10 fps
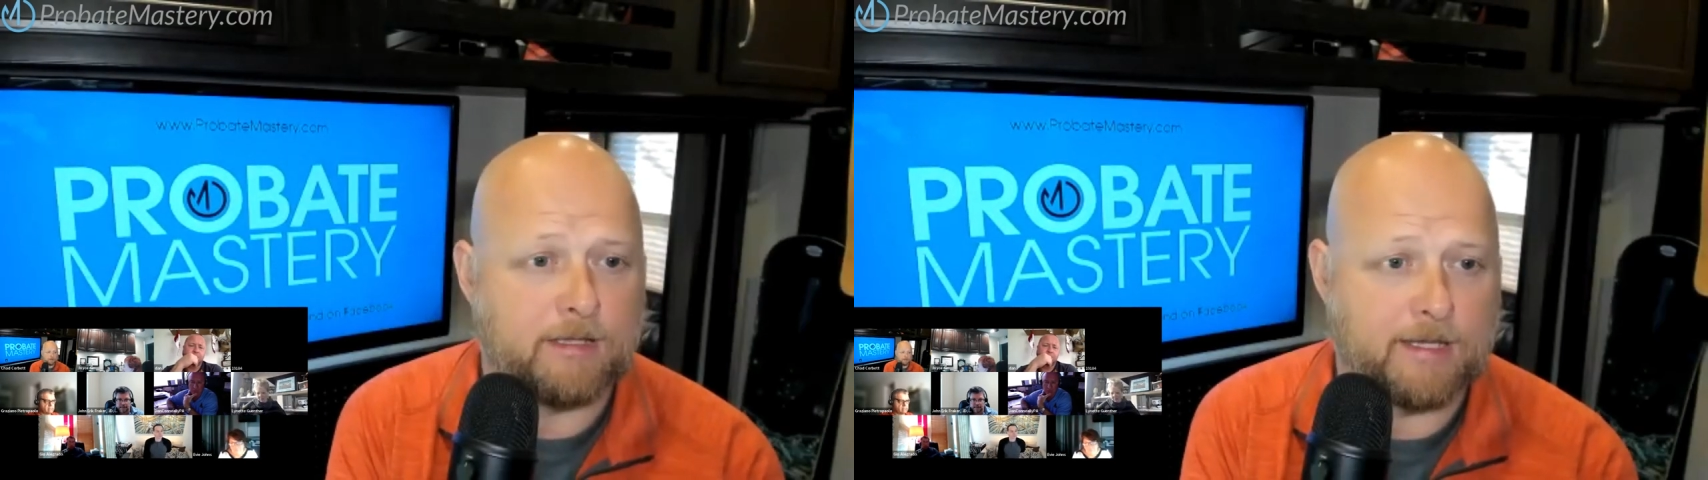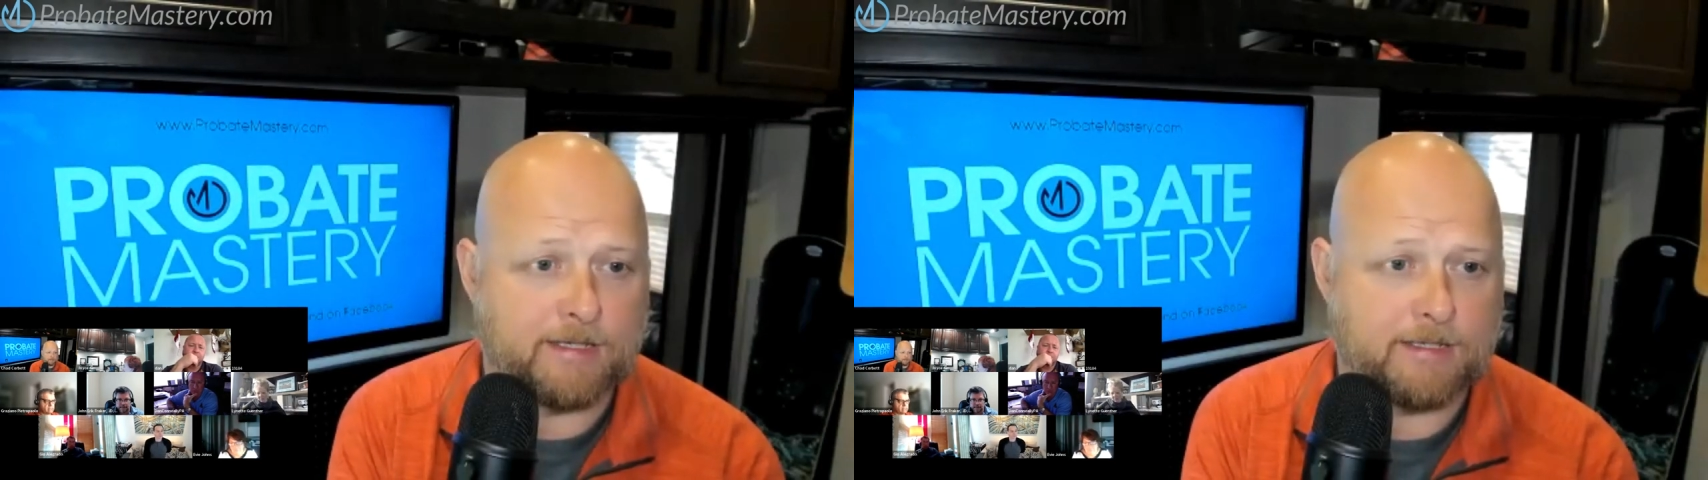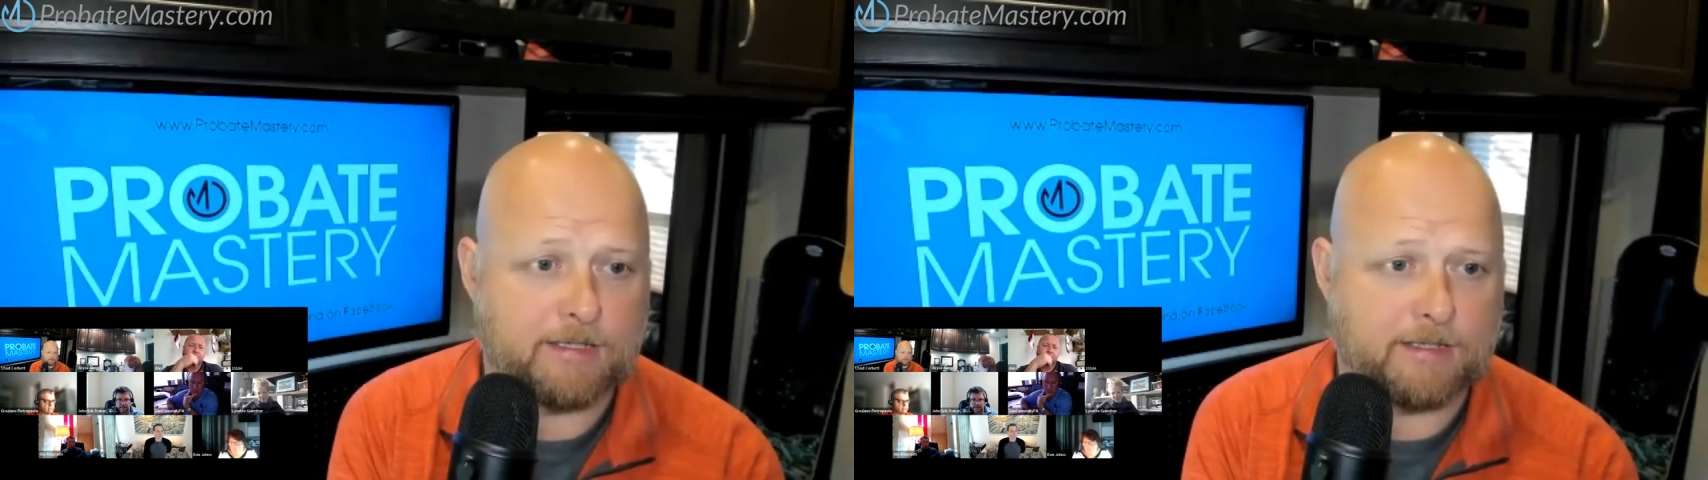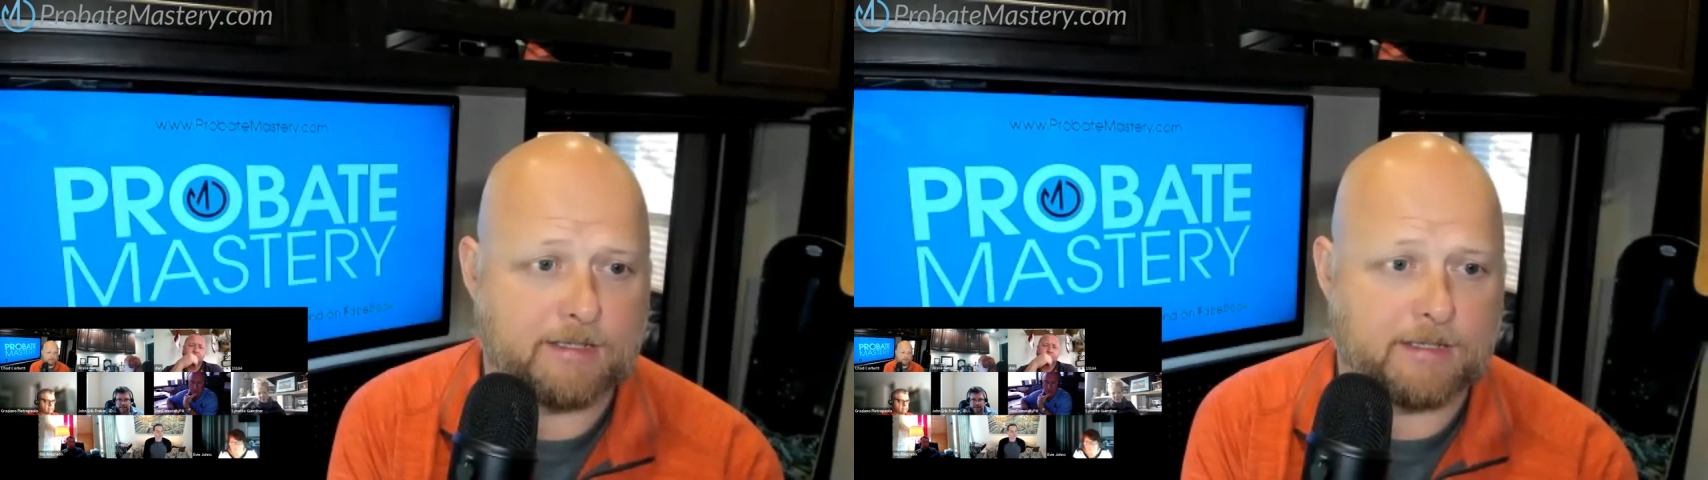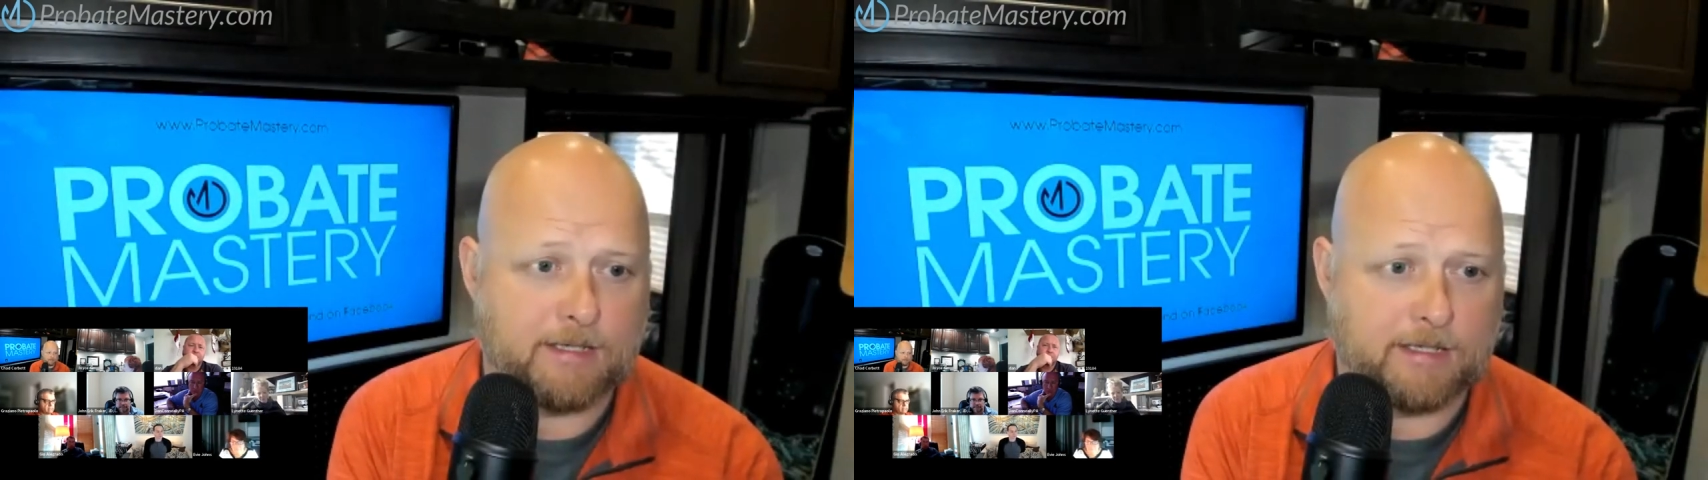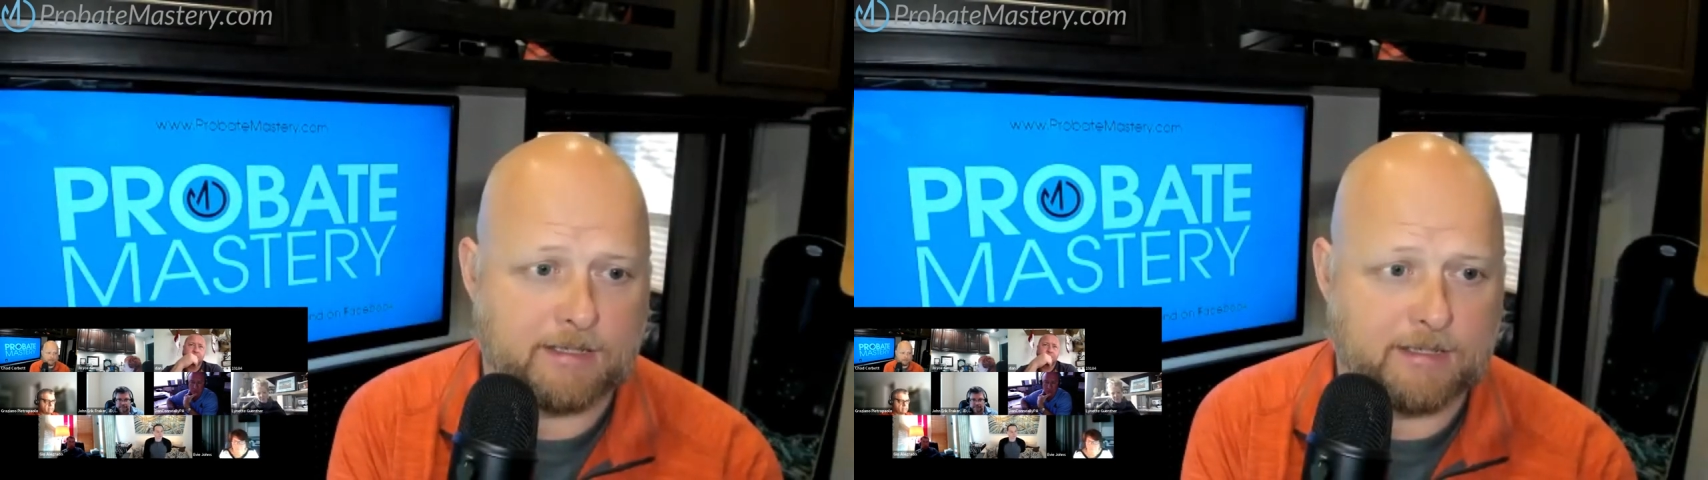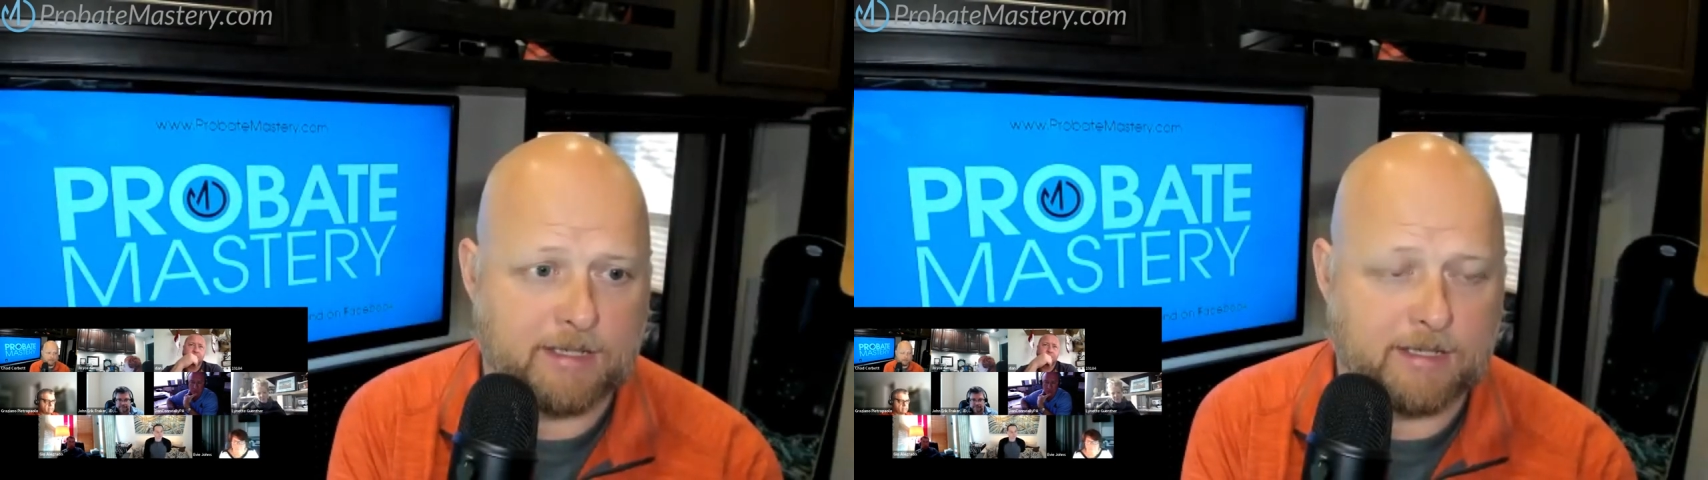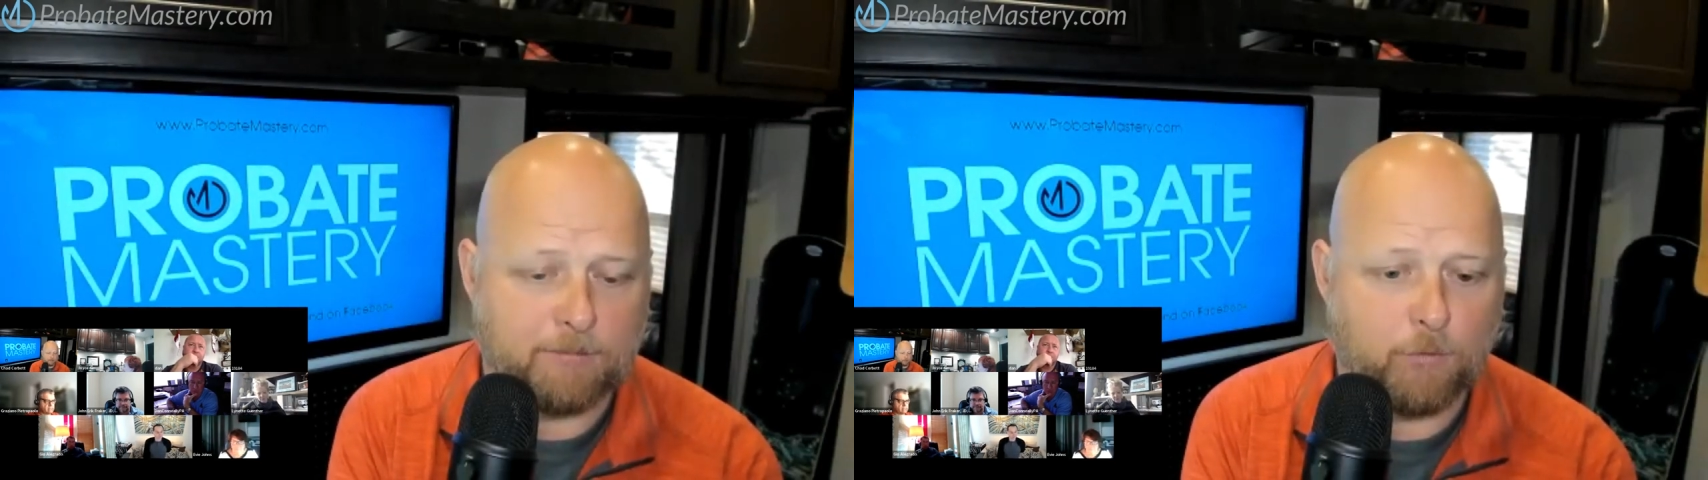Like
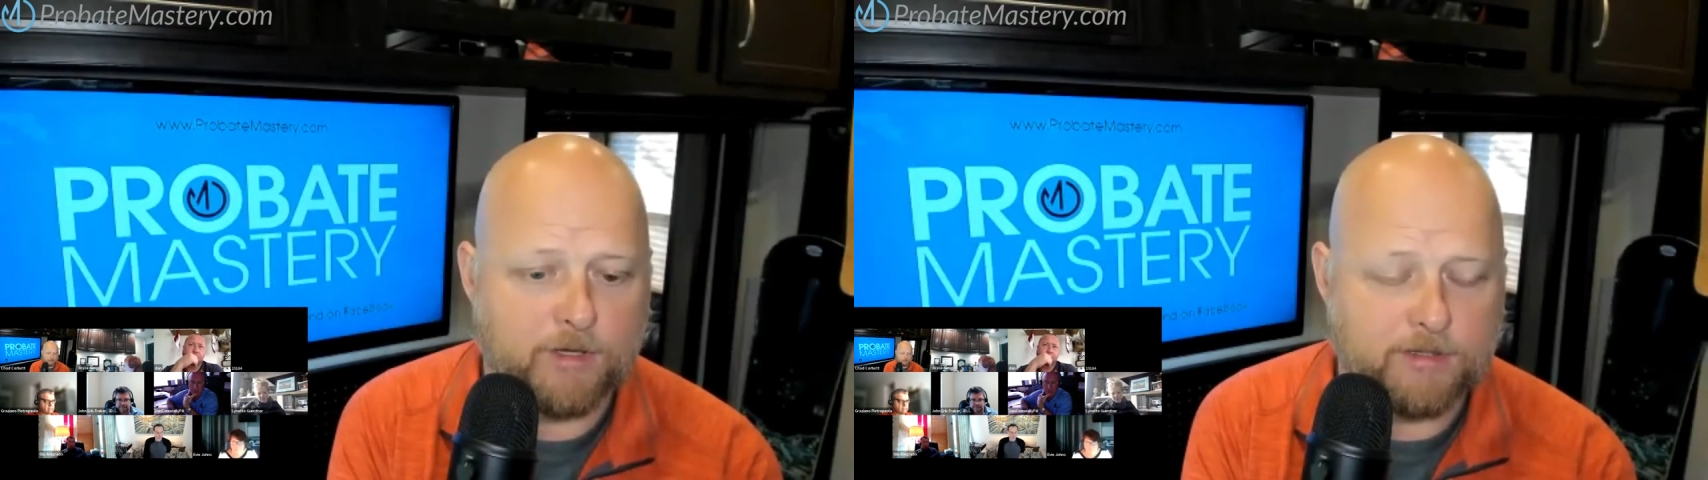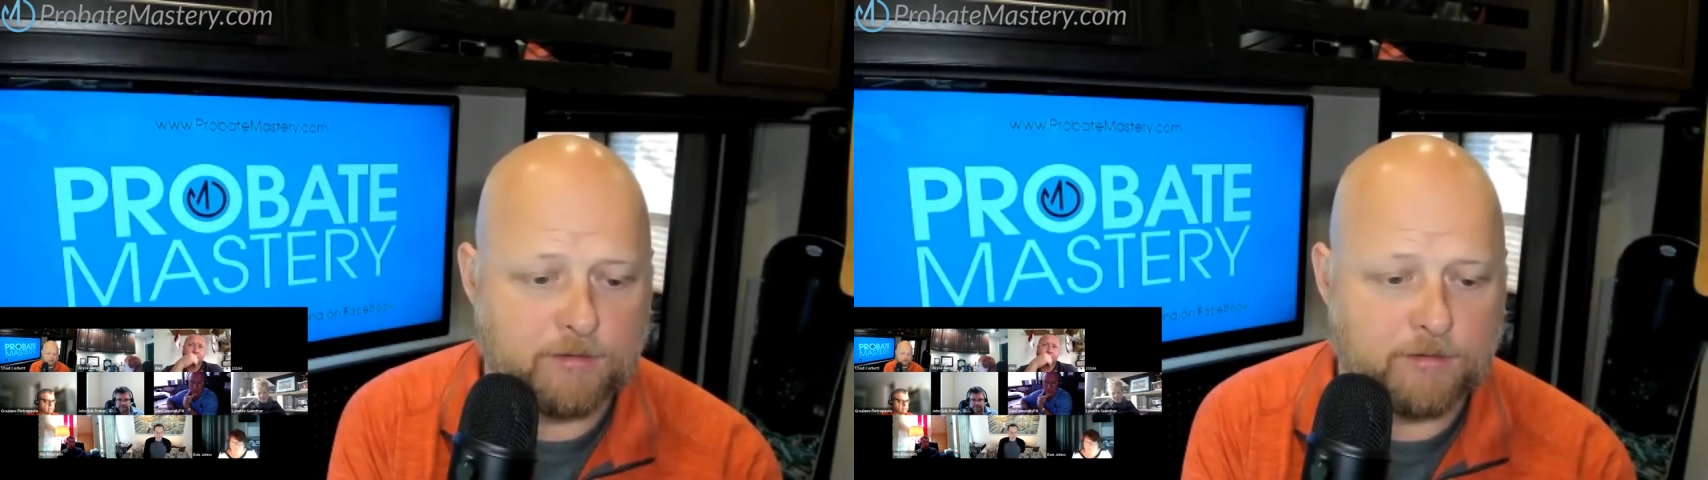in what